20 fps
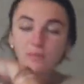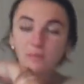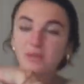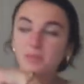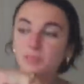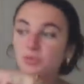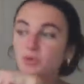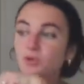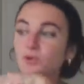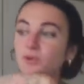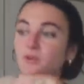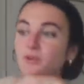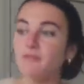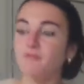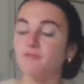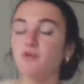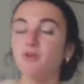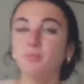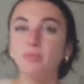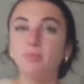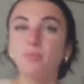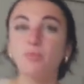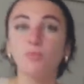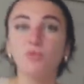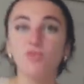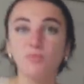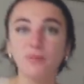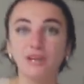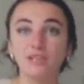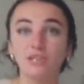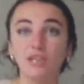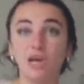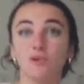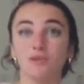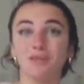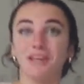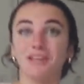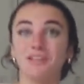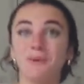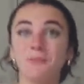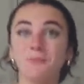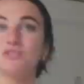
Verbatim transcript: people in free people movement alone like